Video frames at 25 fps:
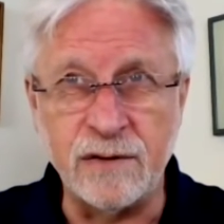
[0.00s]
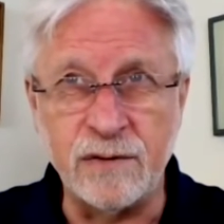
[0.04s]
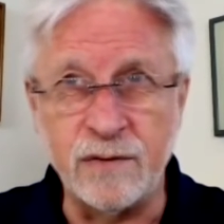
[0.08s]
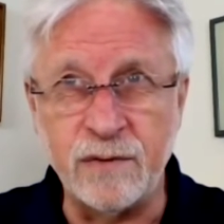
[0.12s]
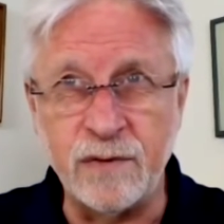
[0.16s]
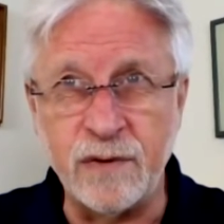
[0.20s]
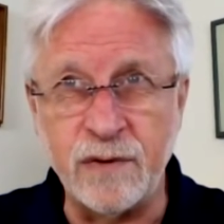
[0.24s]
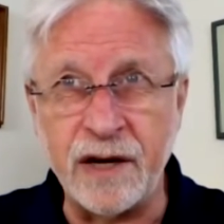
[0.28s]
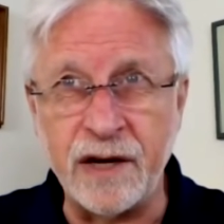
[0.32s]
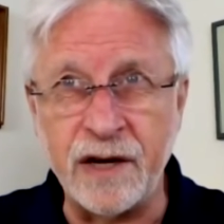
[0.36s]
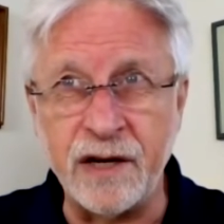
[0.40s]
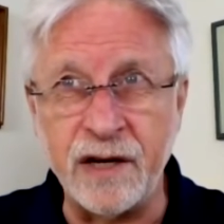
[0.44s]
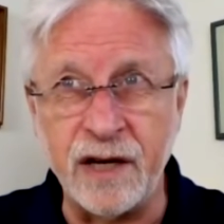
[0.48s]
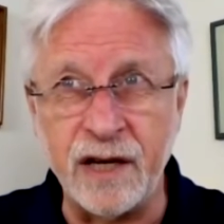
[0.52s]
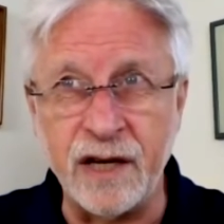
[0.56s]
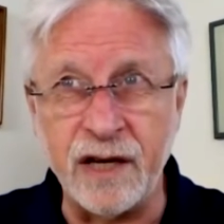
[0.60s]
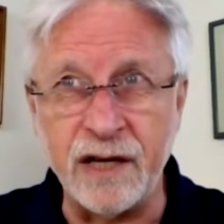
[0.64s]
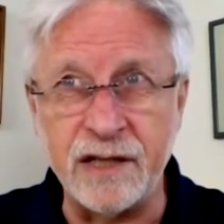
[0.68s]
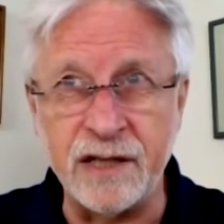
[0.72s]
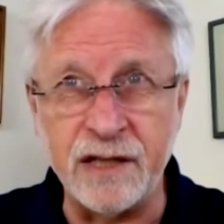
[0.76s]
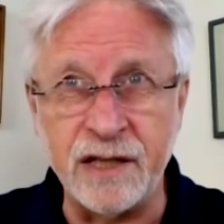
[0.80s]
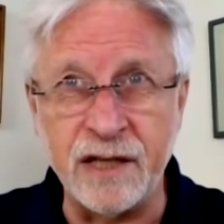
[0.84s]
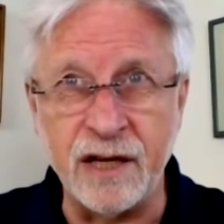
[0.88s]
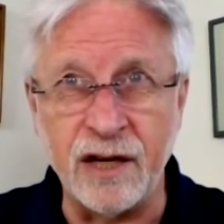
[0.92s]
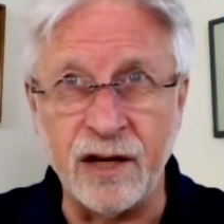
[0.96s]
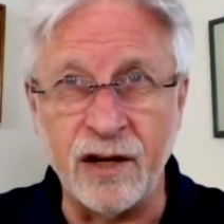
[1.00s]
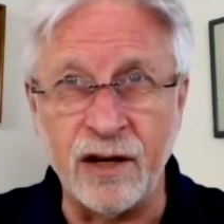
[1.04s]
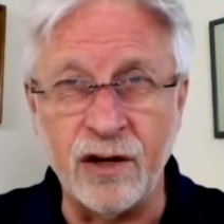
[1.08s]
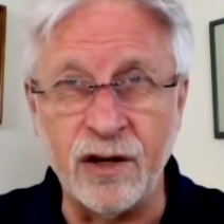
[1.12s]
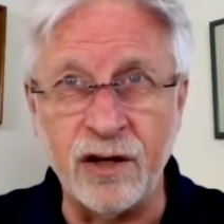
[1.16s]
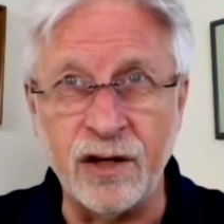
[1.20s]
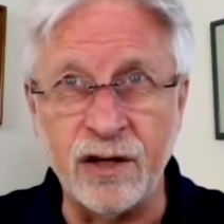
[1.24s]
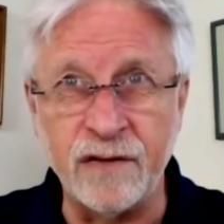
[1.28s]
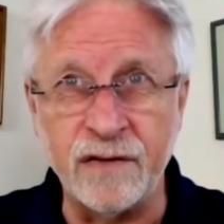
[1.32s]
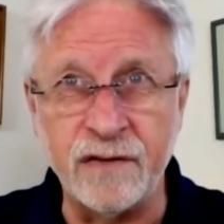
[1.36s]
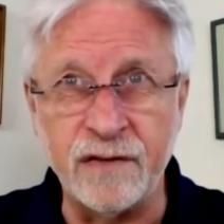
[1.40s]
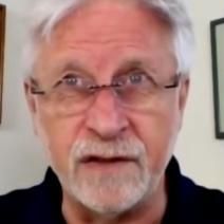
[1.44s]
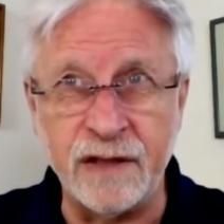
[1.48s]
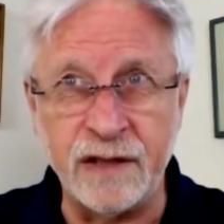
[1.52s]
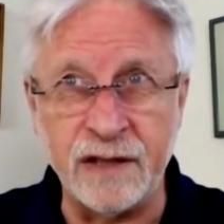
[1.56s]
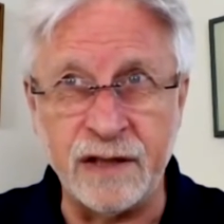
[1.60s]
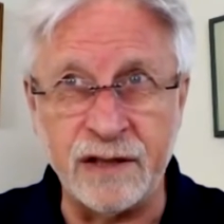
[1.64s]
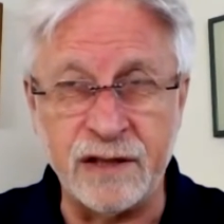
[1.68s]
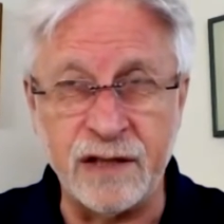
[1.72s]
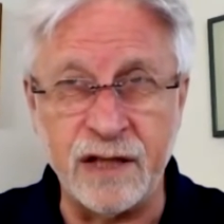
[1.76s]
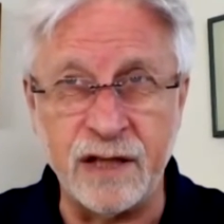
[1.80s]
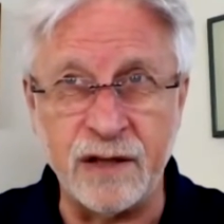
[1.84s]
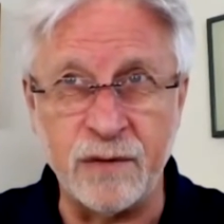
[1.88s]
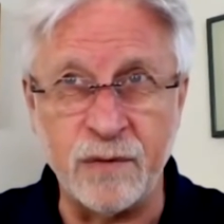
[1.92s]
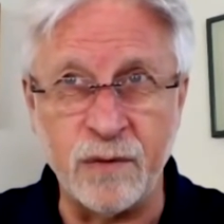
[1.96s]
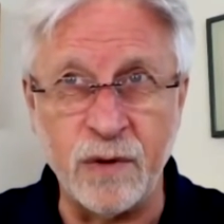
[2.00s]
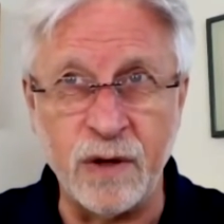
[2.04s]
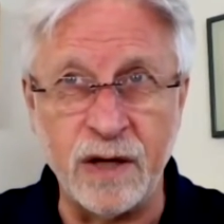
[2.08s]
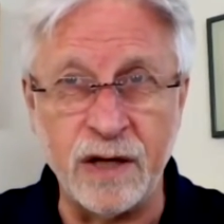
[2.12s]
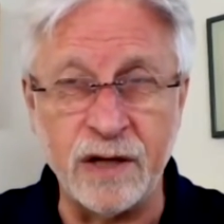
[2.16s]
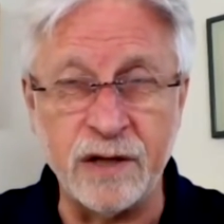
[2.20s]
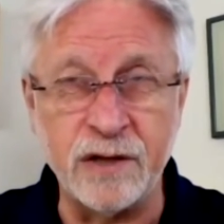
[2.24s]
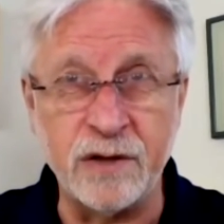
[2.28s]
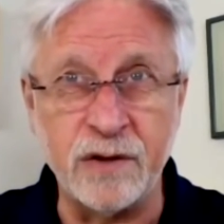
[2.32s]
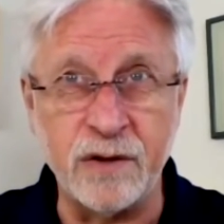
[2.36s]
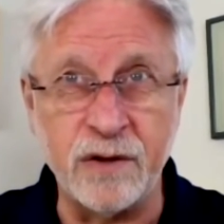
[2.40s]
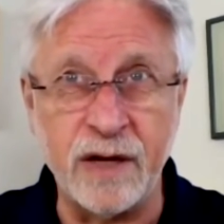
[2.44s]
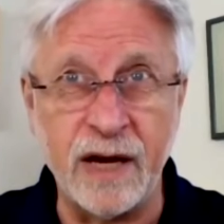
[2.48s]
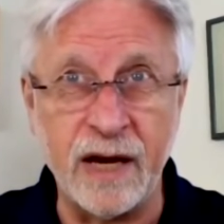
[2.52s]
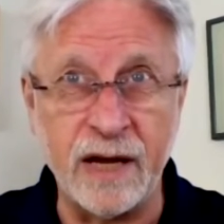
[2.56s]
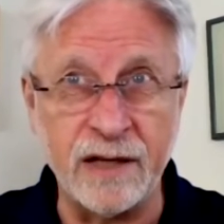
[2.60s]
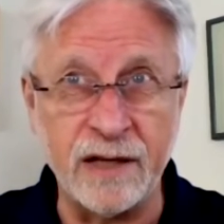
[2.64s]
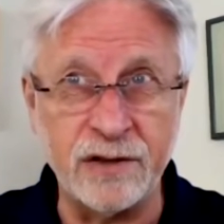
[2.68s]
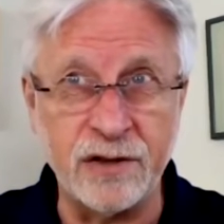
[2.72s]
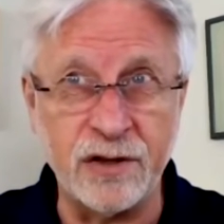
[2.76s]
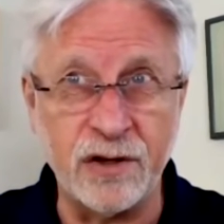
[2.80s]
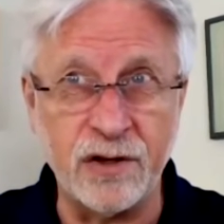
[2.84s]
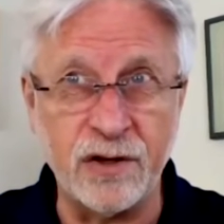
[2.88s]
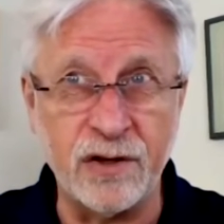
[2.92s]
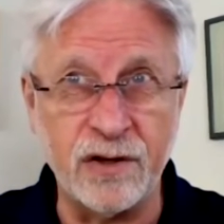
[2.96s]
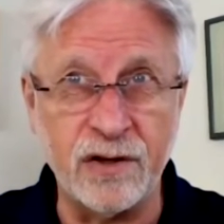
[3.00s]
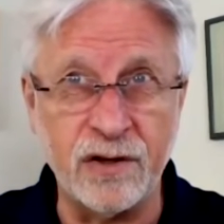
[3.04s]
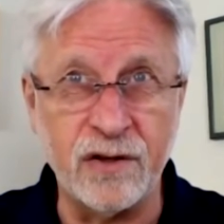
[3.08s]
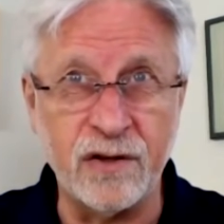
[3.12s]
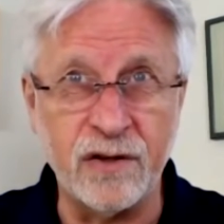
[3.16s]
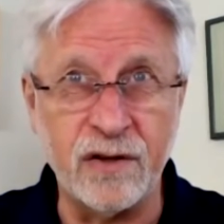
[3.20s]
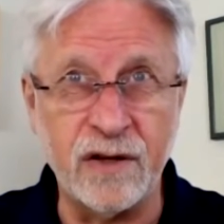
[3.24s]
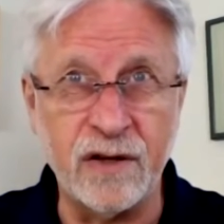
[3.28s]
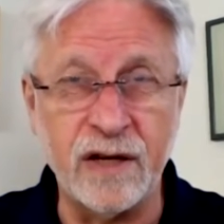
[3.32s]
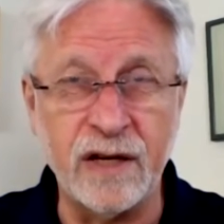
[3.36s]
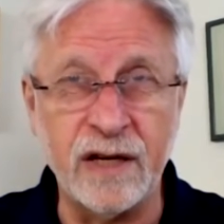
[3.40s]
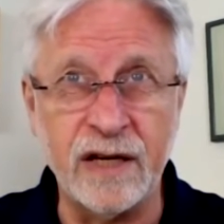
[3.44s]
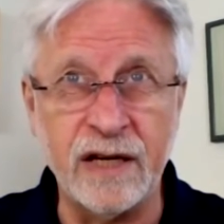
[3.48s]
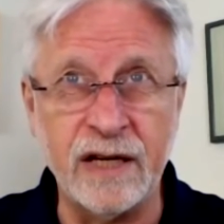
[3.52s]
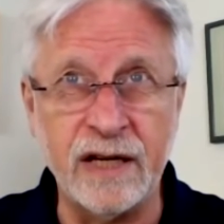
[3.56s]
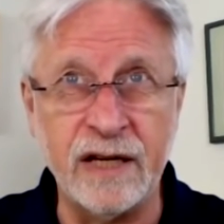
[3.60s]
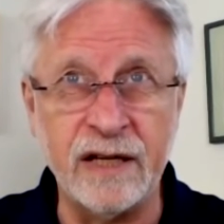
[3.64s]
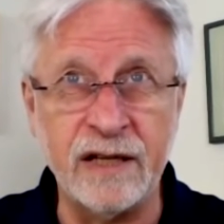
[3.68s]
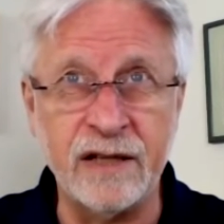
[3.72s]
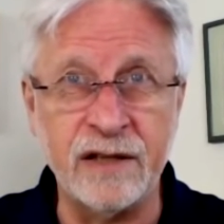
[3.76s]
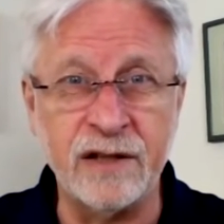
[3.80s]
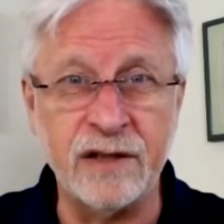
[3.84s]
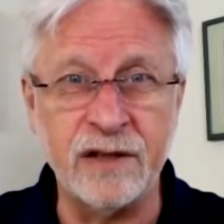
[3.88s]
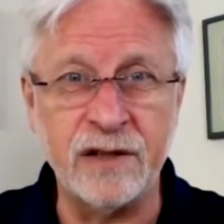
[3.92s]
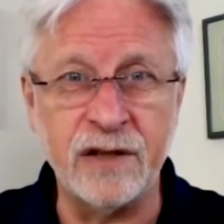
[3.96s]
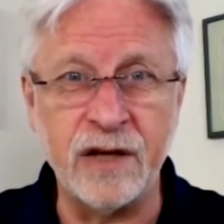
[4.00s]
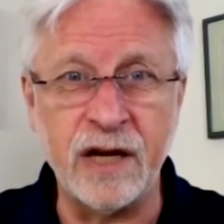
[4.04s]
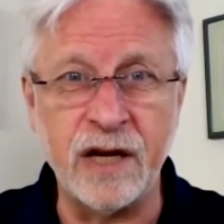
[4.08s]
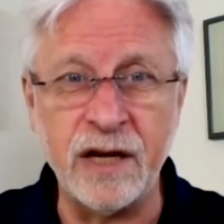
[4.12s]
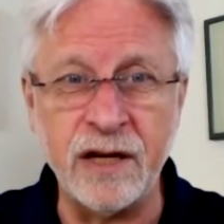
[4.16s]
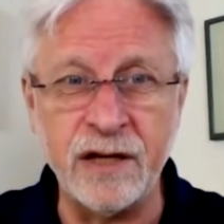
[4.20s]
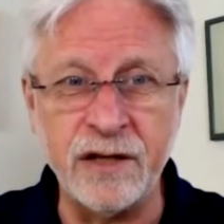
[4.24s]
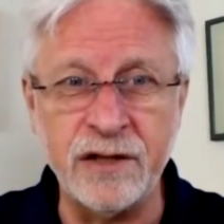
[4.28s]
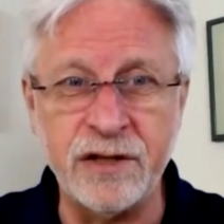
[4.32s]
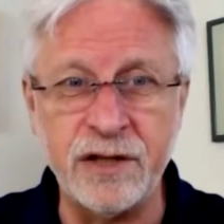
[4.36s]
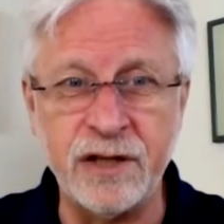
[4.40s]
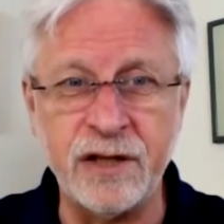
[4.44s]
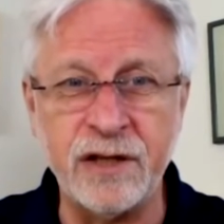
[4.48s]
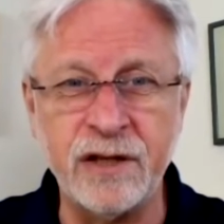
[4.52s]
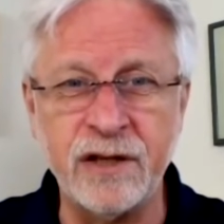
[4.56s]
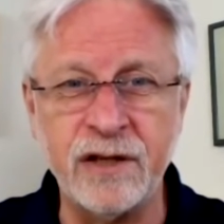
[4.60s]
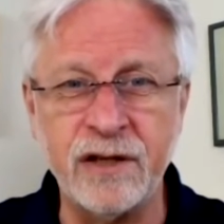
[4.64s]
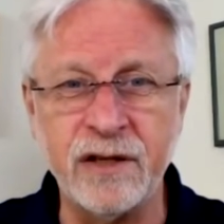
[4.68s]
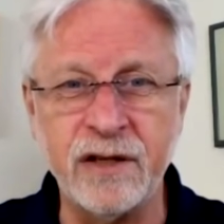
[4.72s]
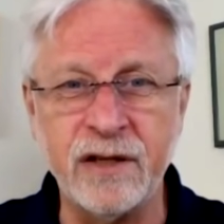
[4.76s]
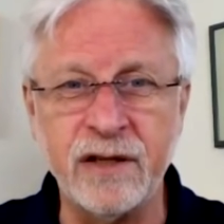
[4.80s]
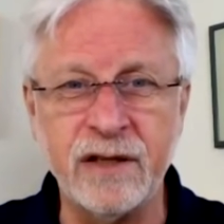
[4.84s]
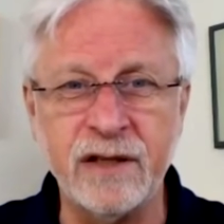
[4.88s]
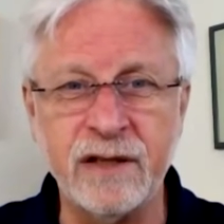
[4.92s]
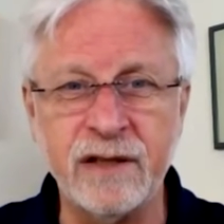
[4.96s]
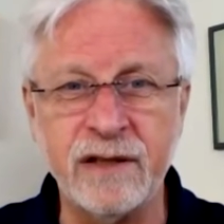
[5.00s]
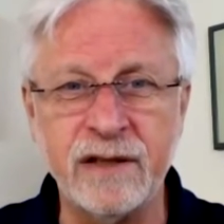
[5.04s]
regulating a lot of things that relate to cancer and aging.